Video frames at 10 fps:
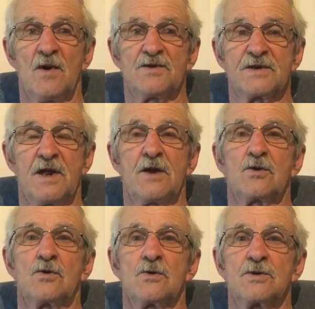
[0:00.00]
I was in the
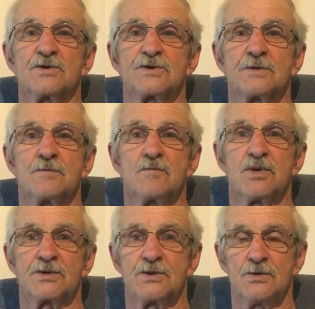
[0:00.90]
headquarters
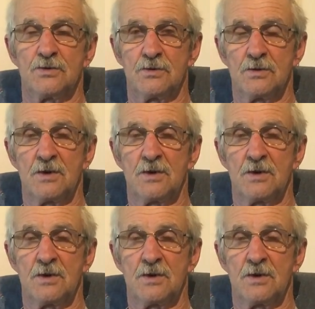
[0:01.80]
platoon